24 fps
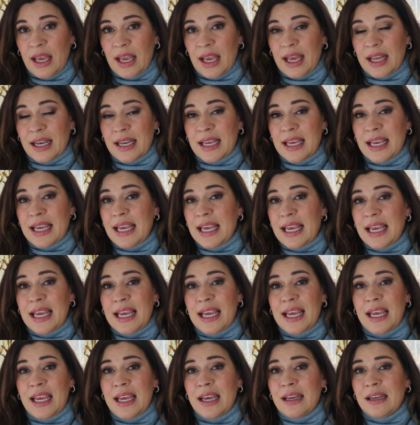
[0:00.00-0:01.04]
And
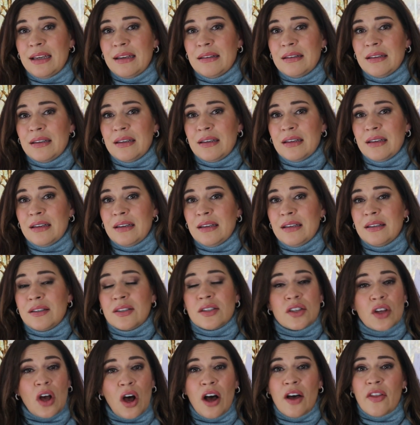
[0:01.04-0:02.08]
he
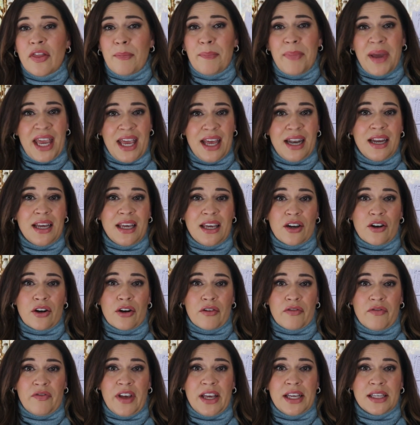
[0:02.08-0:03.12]
saw the panic in
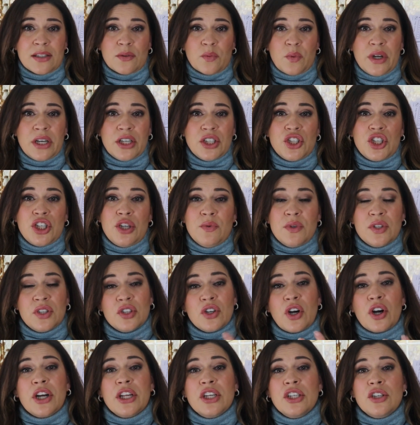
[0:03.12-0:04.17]
her face when she was
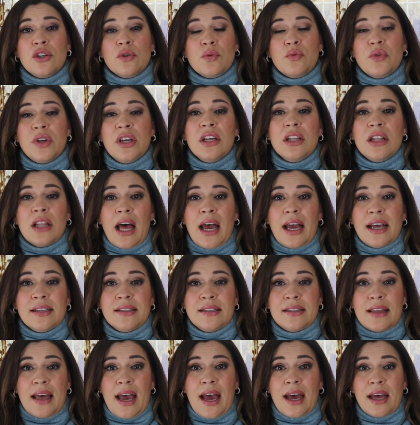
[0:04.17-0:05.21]
starting to
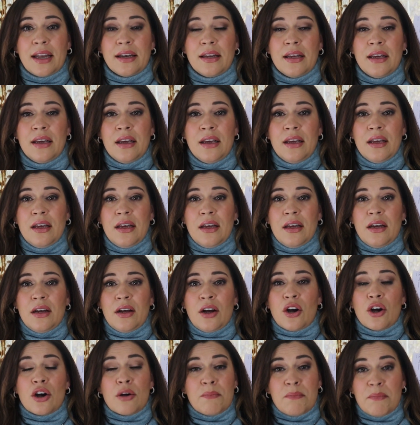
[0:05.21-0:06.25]
realize that
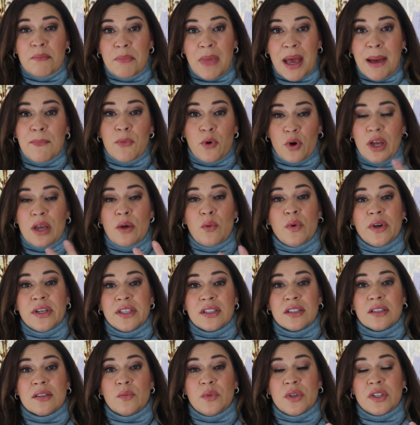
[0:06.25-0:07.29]
her memory
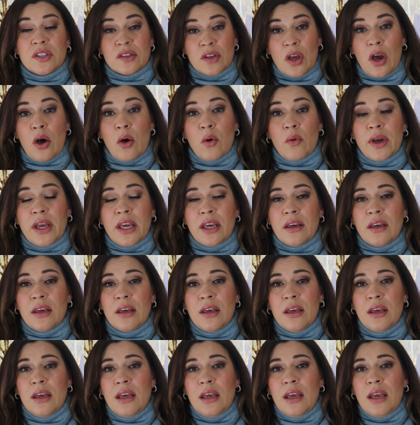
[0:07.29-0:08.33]
was going.
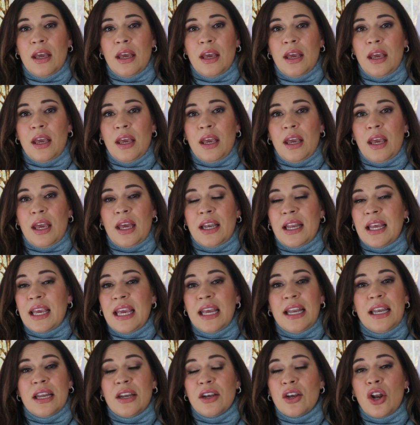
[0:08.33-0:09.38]
And
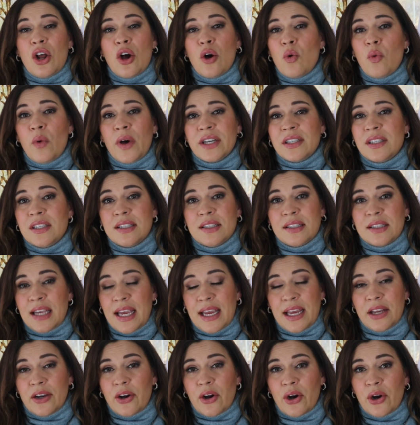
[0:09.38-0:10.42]
he didn't know what to
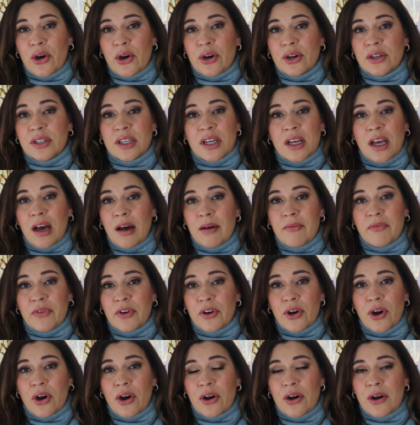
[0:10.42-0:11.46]
say to her to
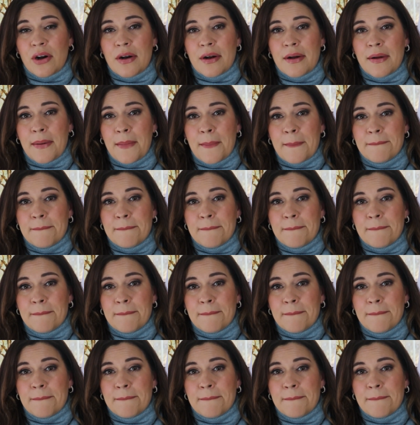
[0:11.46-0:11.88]
comfort her.